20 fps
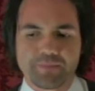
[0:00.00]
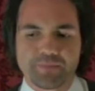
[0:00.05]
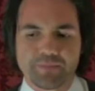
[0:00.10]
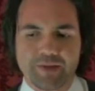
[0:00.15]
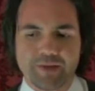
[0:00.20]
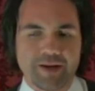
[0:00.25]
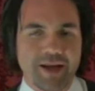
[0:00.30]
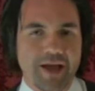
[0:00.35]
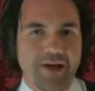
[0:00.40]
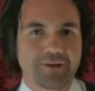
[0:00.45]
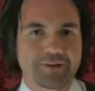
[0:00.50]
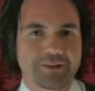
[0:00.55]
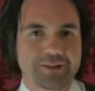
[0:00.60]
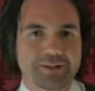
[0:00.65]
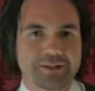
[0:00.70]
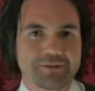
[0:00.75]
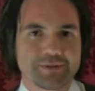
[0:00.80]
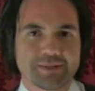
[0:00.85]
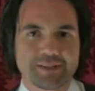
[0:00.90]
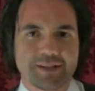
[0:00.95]
that
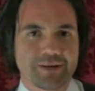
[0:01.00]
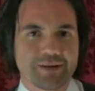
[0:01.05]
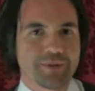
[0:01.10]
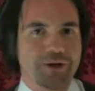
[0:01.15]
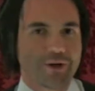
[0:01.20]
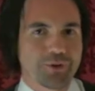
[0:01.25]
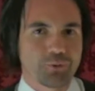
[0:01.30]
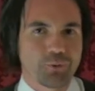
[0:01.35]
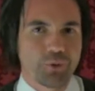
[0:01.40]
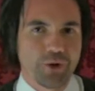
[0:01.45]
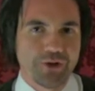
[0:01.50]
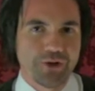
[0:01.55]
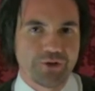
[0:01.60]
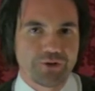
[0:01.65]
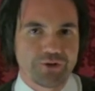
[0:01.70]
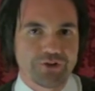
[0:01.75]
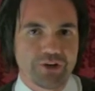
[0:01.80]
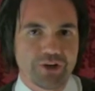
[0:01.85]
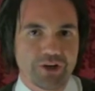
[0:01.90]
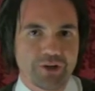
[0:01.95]
anarchism is not about quitting
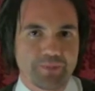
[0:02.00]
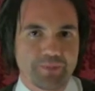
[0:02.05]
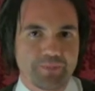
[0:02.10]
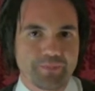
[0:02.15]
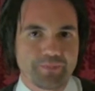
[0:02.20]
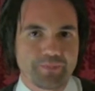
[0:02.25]
your job.